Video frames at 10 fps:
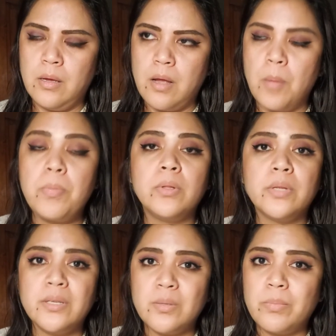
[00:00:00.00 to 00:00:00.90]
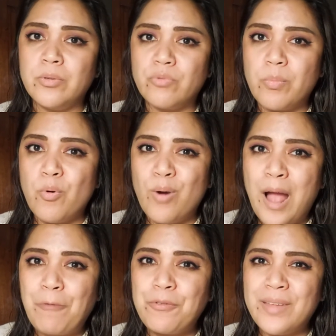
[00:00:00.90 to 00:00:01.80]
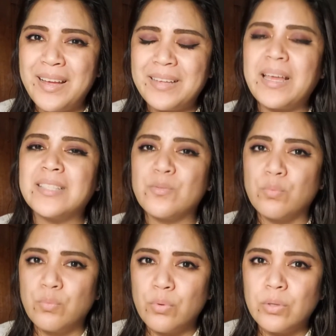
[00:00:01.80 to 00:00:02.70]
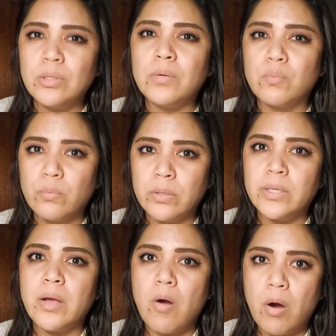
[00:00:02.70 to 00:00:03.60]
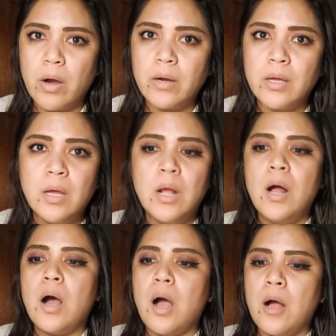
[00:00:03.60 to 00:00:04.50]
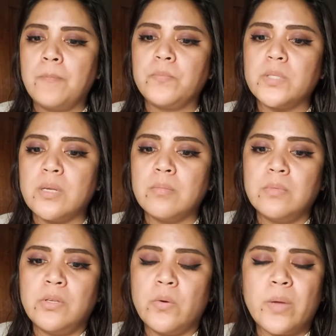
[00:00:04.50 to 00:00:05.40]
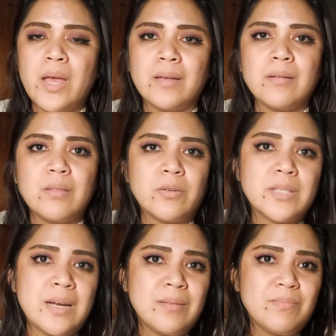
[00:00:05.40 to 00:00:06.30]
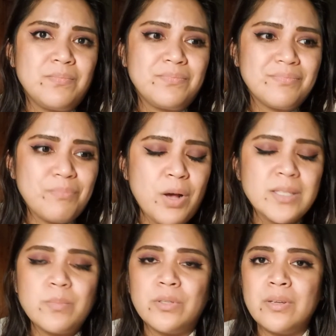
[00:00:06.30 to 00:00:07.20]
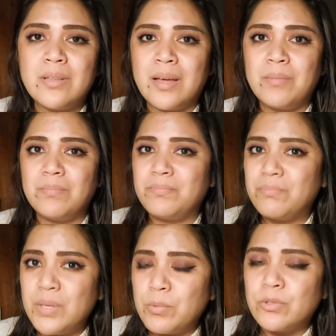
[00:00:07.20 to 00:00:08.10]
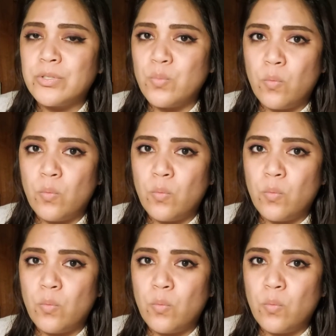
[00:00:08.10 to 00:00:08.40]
ability to build rapport after that gets really, really hard. Again, there is that possibility that people are just,